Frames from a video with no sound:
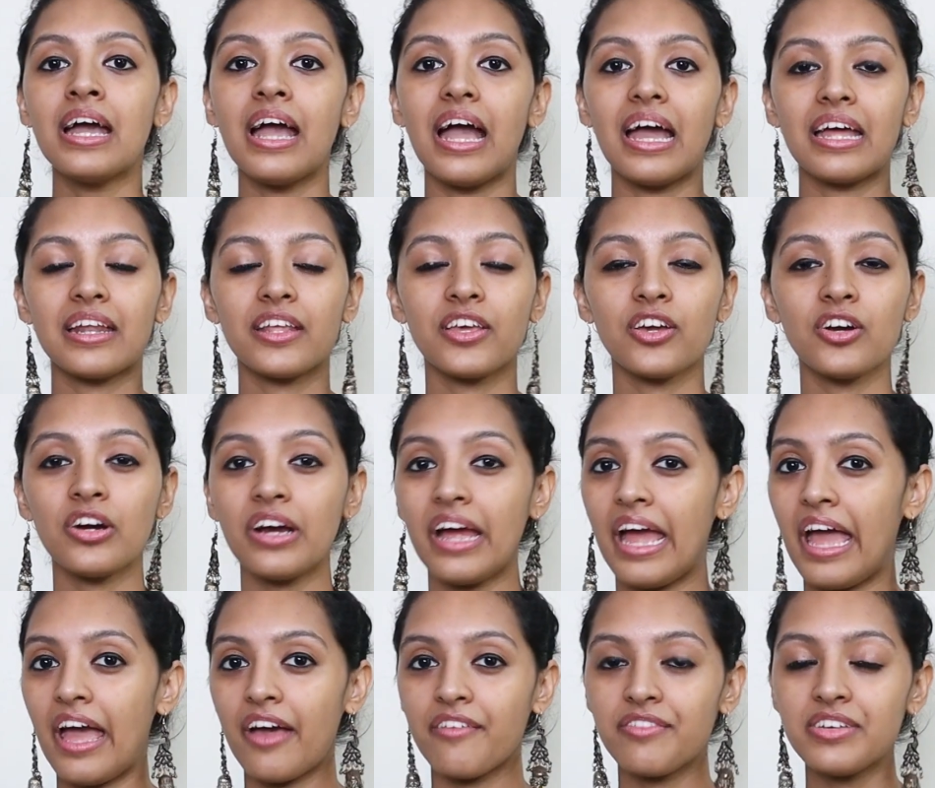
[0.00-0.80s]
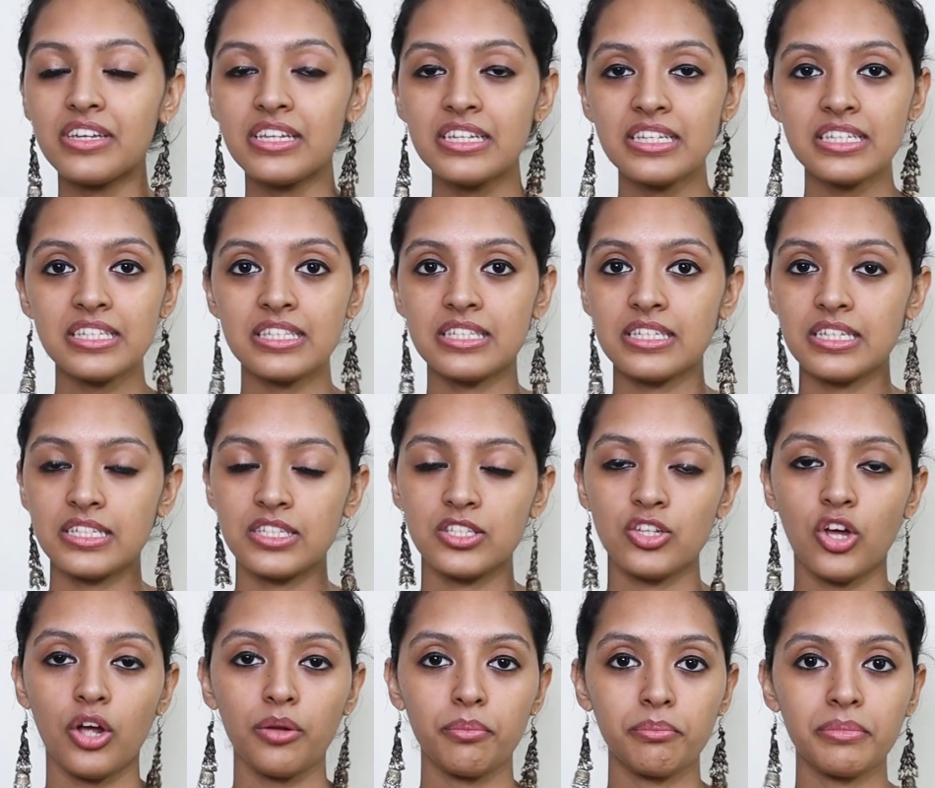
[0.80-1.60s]
And here heaviness
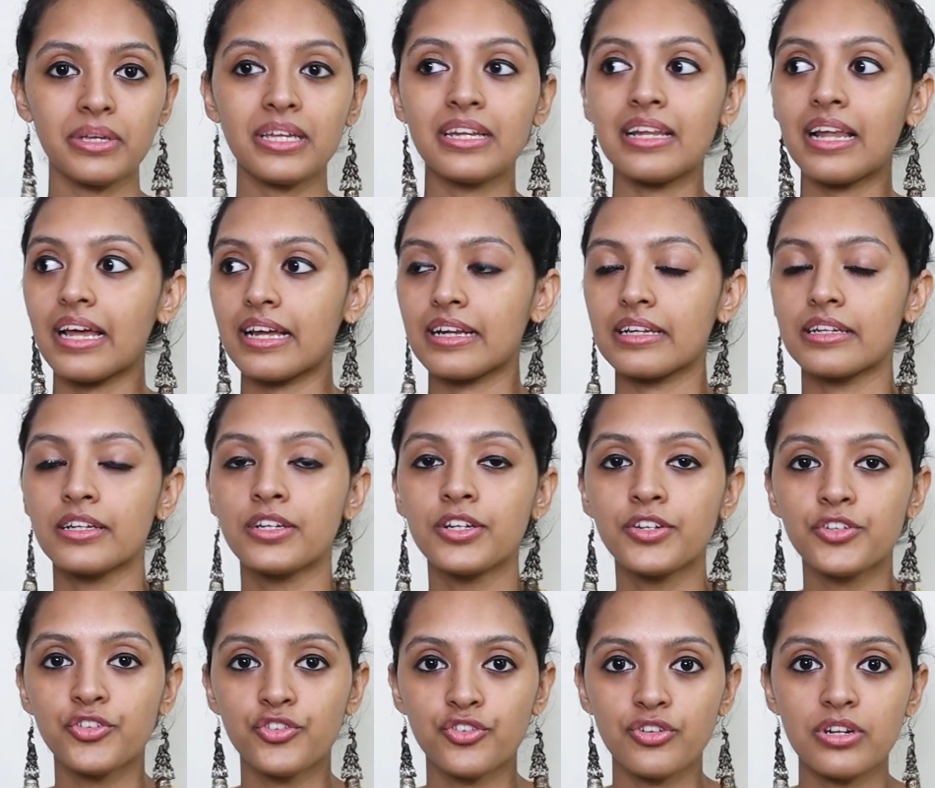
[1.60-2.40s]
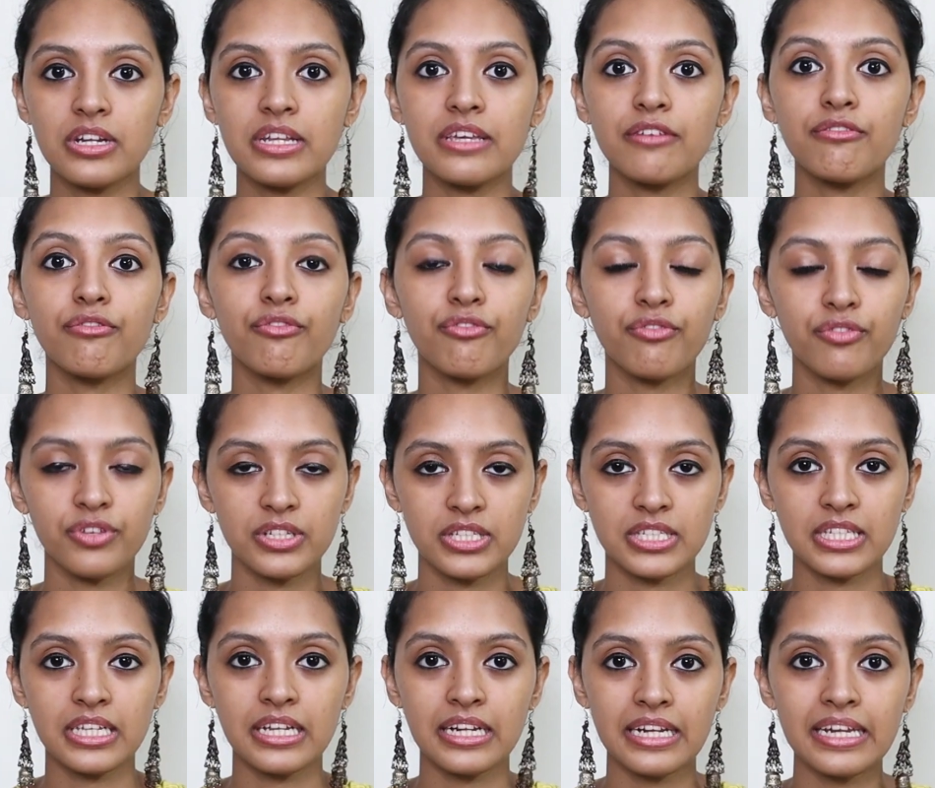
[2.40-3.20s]
does not mean like literally
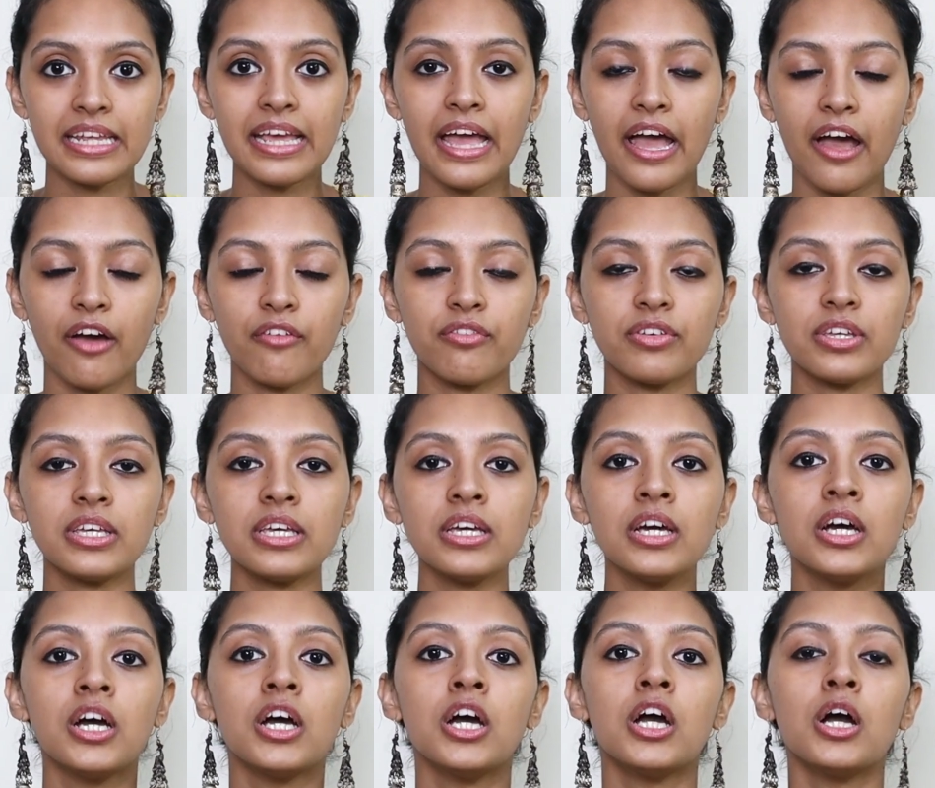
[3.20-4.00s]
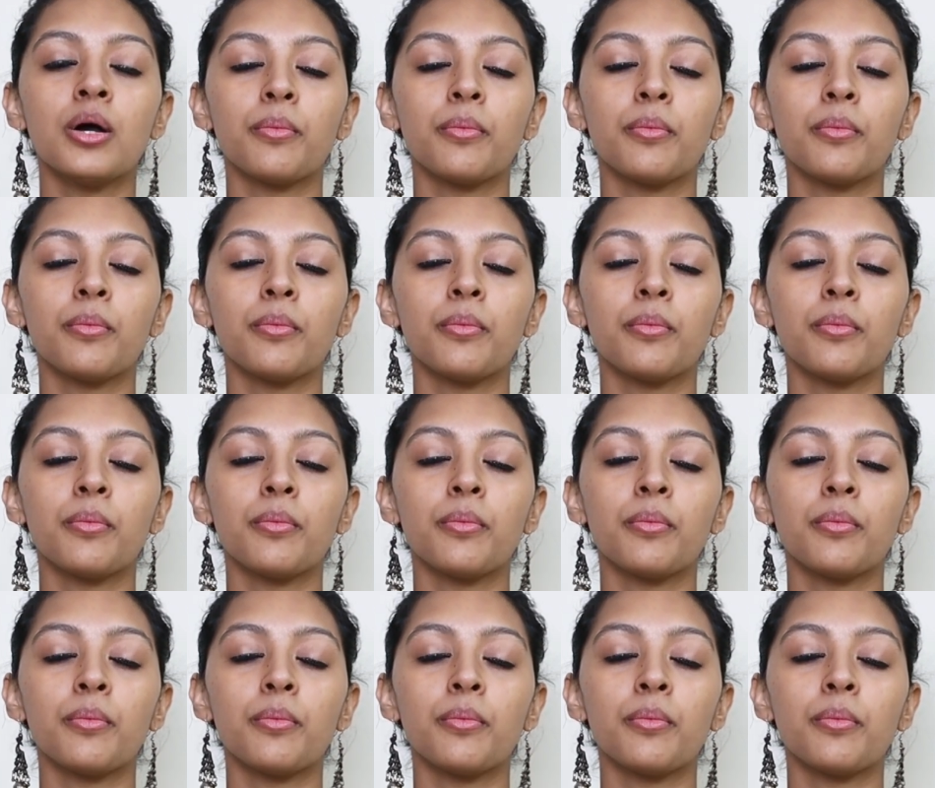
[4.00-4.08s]
physically heavy,